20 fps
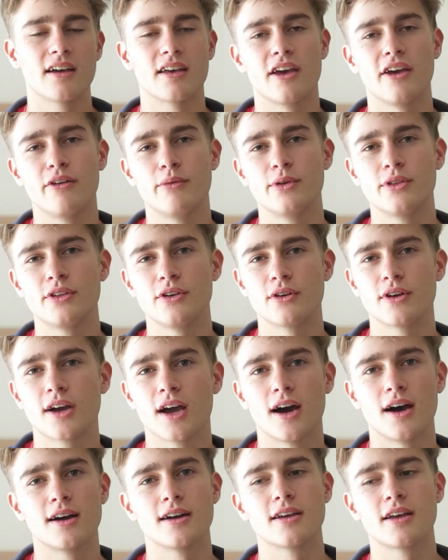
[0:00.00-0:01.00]
Go with your
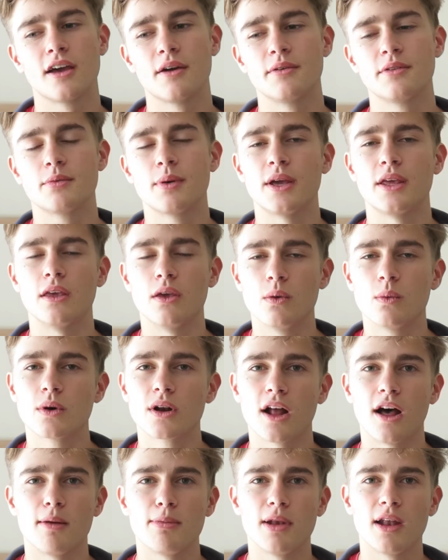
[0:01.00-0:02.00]
gut, go with where you
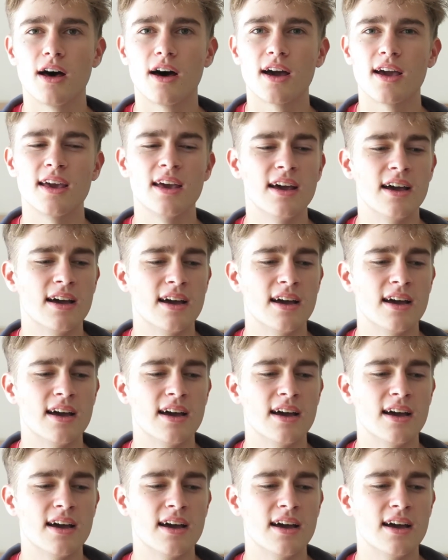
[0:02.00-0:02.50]
want to apply.